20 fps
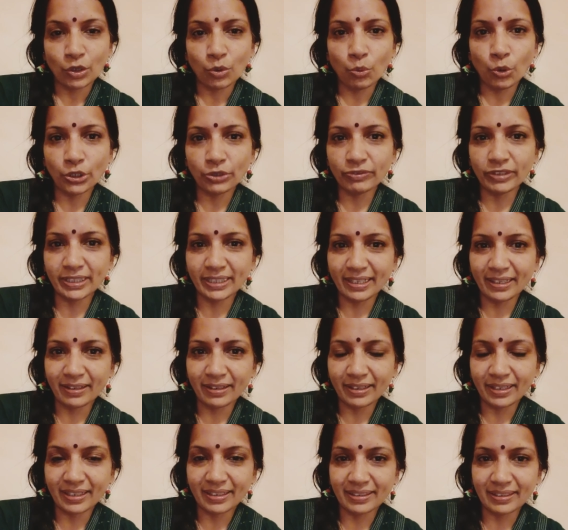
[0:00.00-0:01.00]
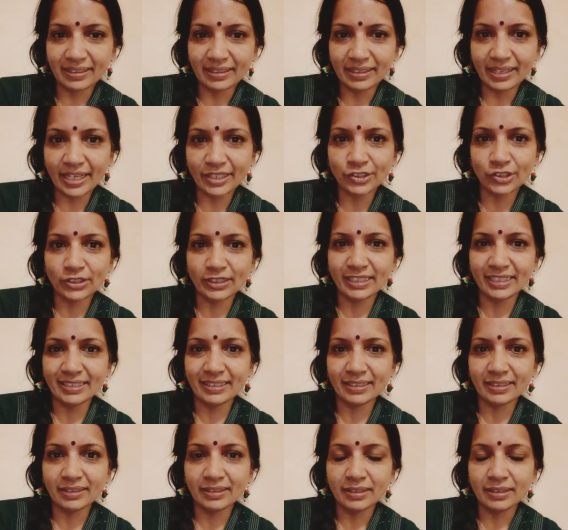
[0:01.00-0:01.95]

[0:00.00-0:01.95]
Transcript: Whatever they are actually